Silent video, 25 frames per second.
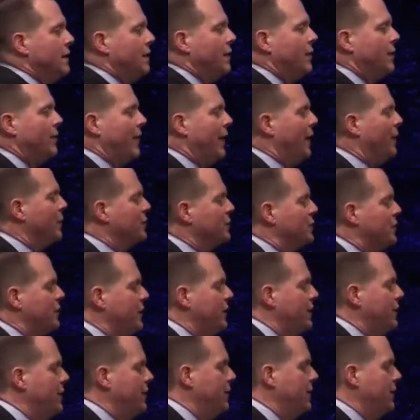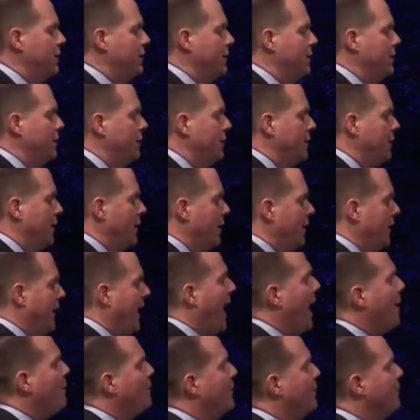But I was
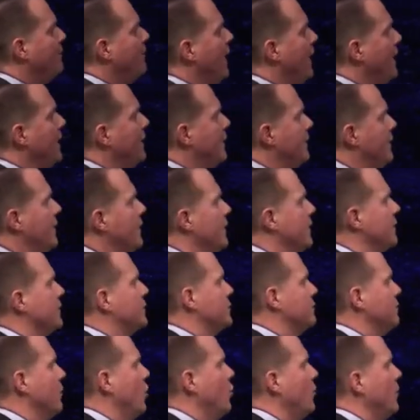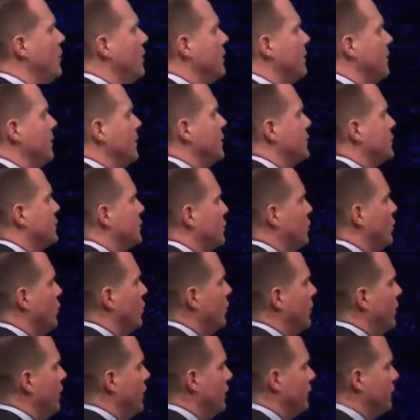captivated in this moment with the
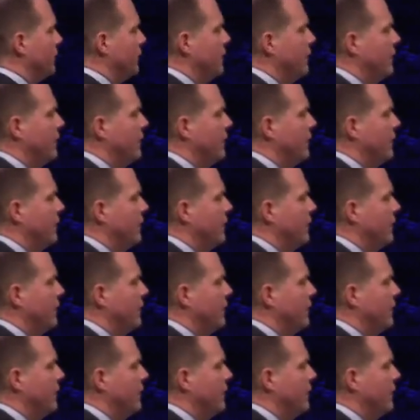story of